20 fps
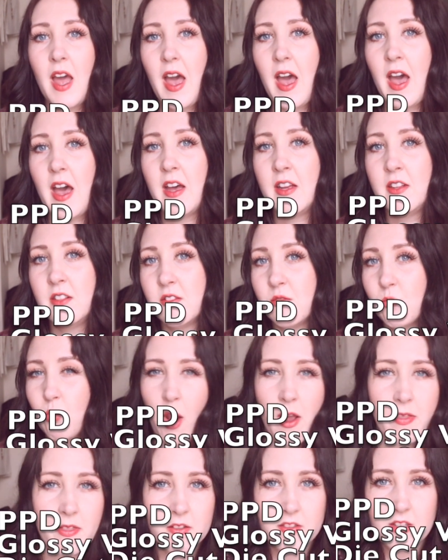and
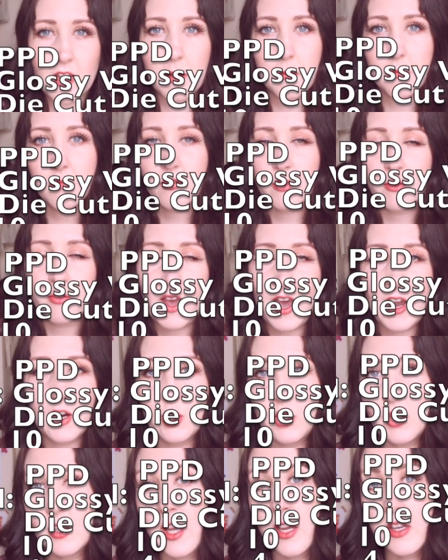write the depth of how
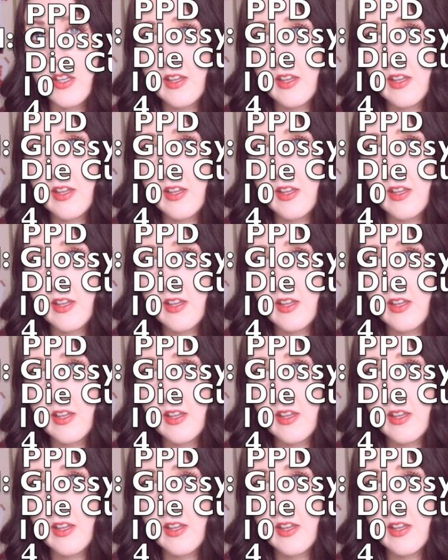you get